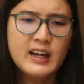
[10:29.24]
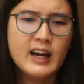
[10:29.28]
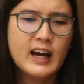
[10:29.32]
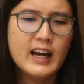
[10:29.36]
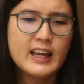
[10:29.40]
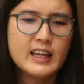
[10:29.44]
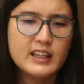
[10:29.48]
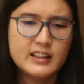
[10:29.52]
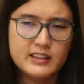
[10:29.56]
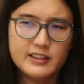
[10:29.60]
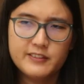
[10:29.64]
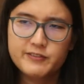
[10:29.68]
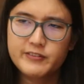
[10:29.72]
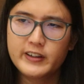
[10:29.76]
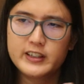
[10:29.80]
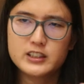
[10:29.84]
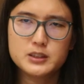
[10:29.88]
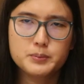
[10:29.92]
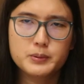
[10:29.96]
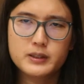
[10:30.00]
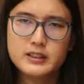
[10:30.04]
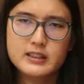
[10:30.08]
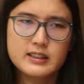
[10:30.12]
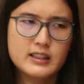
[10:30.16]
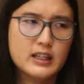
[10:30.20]
I, uh,
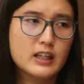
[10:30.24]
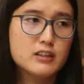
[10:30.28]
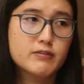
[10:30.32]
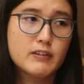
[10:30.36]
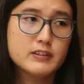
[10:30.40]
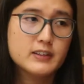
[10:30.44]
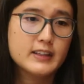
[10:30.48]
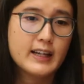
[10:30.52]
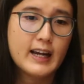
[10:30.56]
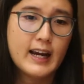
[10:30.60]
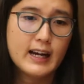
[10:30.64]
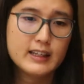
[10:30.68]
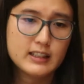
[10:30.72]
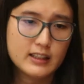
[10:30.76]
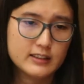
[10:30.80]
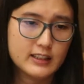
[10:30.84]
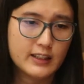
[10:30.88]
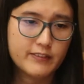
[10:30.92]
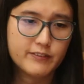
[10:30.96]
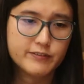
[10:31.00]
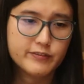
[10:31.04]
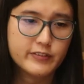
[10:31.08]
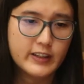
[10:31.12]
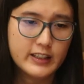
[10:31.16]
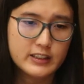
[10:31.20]
Facebook did not want to act on
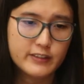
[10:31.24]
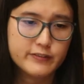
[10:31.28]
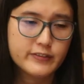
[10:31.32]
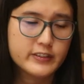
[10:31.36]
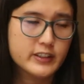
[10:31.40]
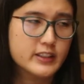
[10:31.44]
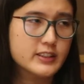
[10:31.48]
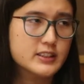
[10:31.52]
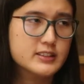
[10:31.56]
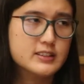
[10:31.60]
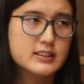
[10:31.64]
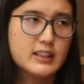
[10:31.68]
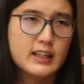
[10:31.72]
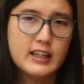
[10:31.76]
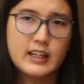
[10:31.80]
them at first.